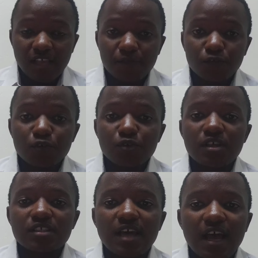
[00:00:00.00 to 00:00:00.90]
I have told you,
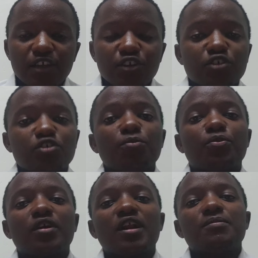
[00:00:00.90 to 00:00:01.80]
is an education
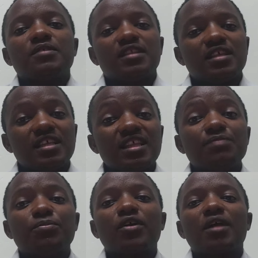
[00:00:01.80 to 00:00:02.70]
program.
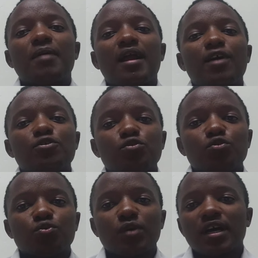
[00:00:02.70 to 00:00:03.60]
This program allows you
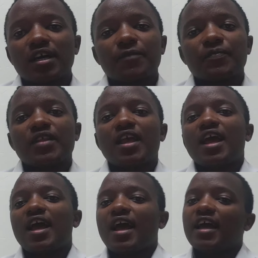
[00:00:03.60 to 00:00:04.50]
to work
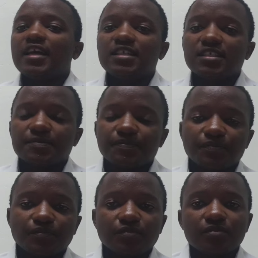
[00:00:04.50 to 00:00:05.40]
and
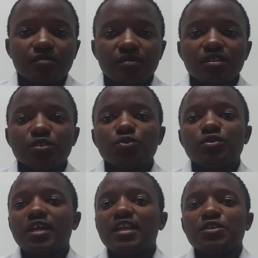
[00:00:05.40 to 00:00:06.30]
to
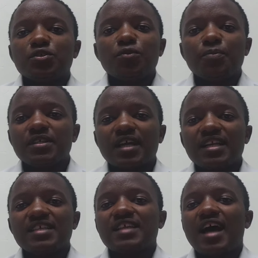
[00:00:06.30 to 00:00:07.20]
study. So
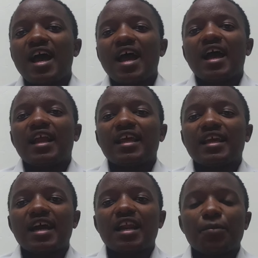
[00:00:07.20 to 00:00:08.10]
basically, it's
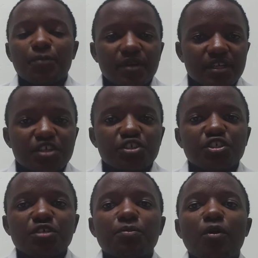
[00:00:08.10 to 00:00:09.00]
like an
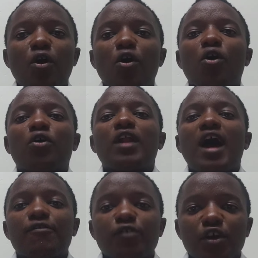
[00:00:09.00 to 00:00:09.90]
apprenticeship or
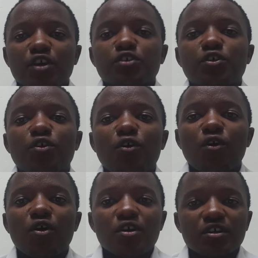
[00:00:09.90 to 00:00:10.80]
a
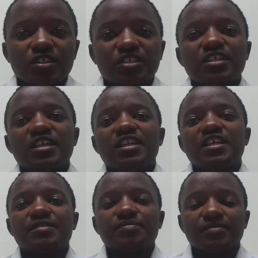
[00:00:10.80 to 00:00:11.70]
vocational
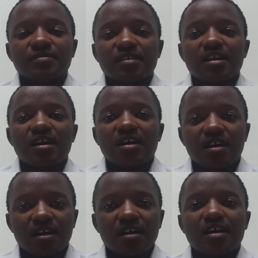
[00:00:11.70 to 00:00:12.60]
training
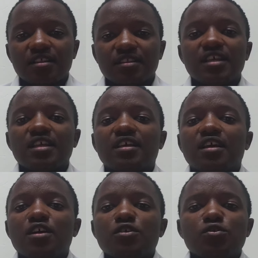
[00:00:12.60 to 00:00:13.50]

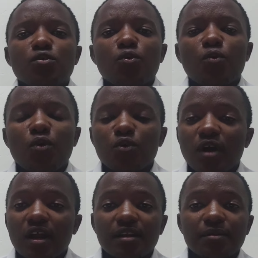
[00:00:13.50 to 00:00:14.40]
thing. So you
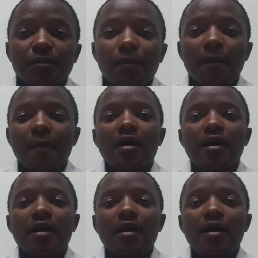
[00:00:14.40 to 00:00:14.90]
can